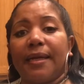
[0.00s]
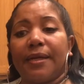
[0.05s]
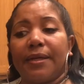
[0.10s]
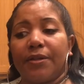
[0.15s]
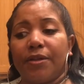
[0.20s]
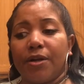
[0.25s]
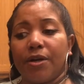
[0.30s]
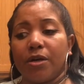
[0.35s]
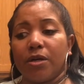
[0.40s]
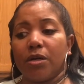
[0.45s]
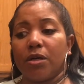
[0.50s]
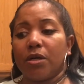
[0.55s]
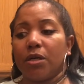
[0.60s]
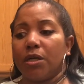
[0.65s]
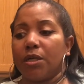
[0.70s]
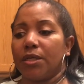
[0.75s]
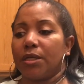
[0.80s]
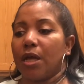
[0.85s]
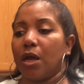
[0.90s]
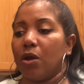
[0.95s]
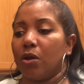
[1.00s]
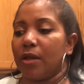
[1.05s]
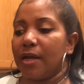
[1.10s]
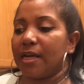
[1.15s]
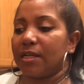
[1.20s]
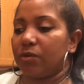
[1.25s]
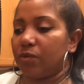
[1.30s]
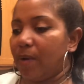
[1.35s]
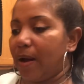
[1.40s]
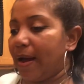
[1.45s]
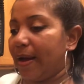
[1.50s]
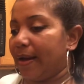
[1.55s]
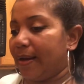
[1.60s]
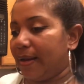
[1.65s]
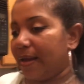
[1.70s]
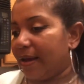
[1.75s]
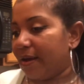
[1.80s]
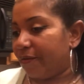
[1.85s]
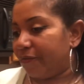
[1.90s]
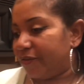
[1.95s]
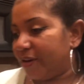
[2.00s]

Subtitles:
in there. So that's why I left